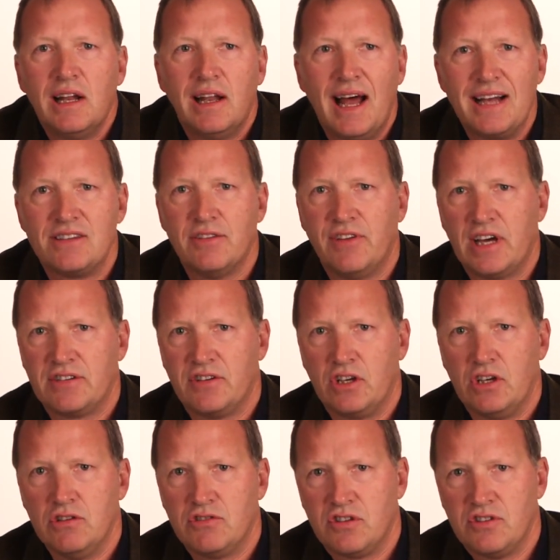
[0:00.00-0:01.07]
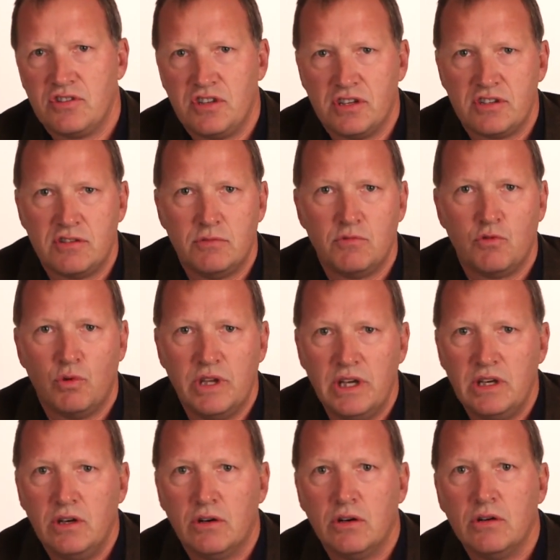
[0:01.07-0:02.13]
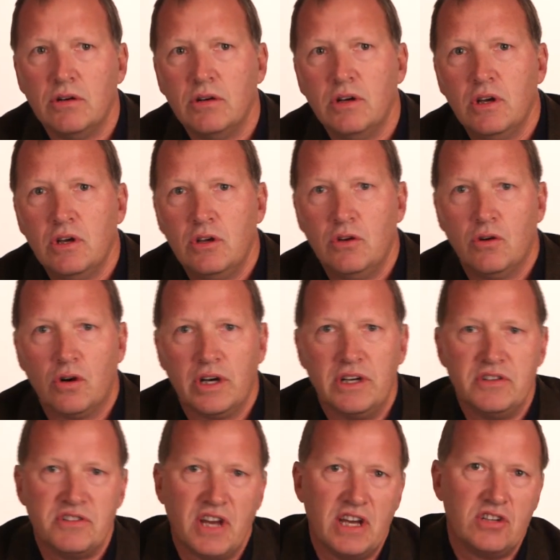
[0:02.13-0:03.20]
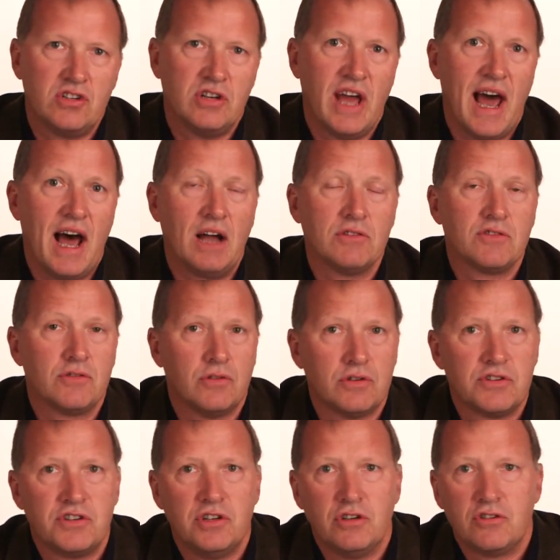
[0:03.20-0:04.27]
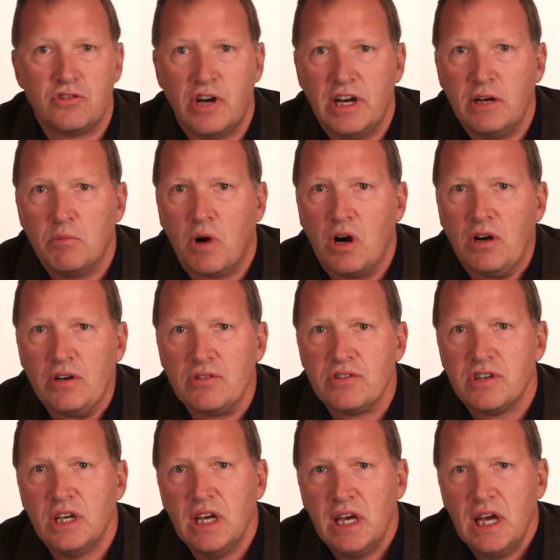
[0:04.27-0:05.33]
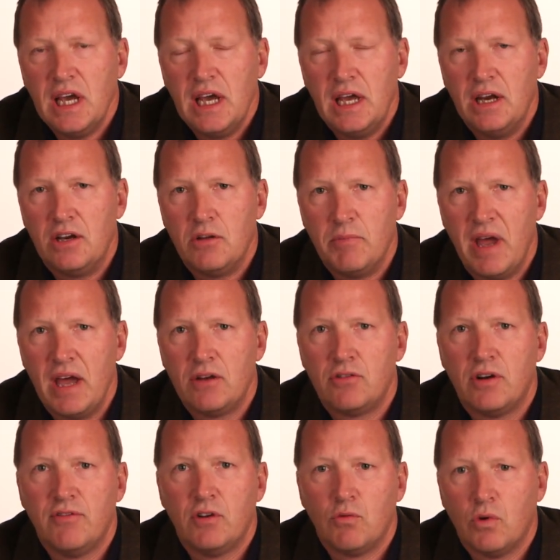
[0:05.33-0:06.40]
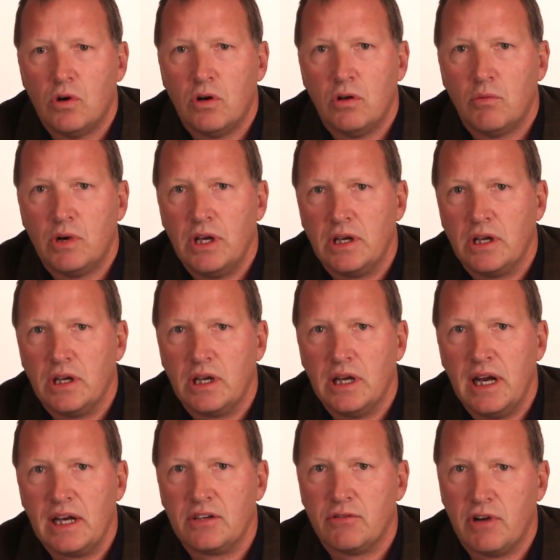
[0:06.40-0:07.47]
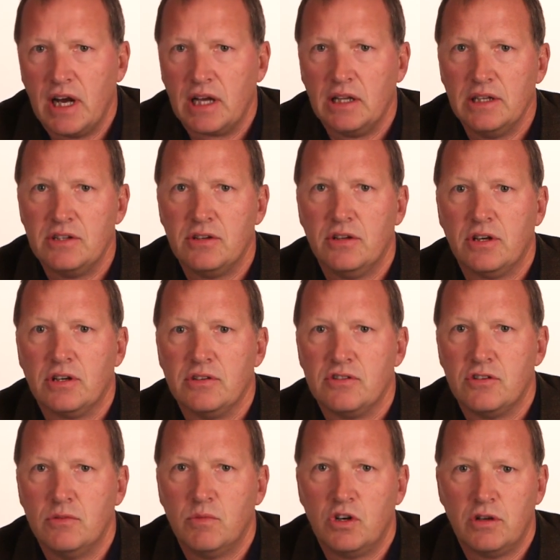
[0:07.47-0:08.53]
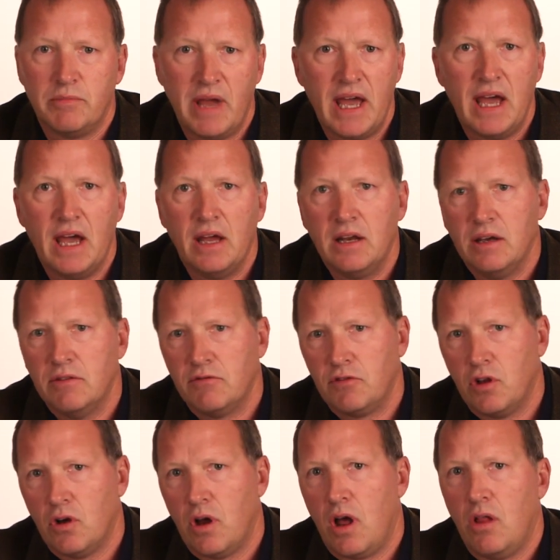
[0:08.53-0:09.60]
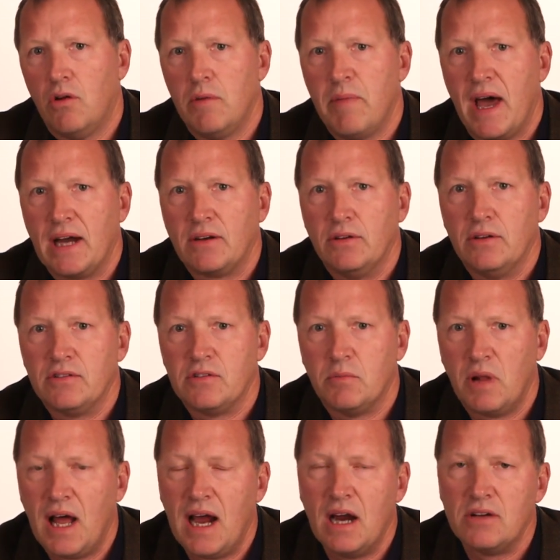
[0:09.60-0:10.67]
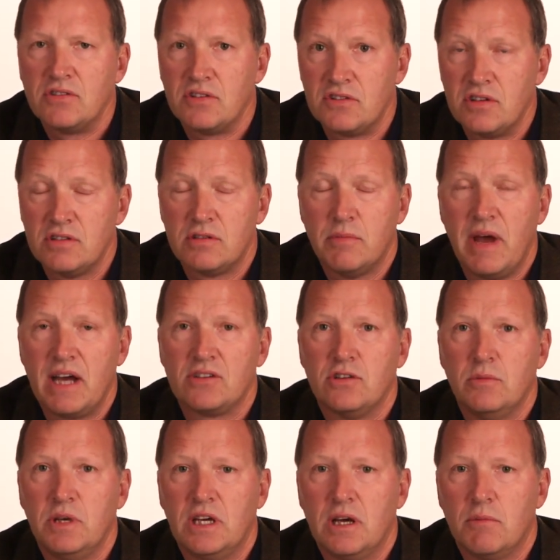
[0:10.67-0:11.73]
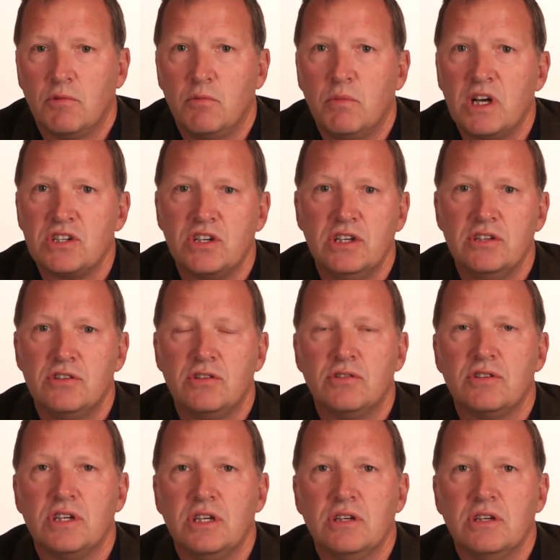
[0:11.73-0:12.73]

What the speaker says: Lots of execution systems within your organization, outsourced to your trading partners. In a demand-driven world where you can connect directly to demand and flow it all the way back to the suppliers, the system actually becomes much easier to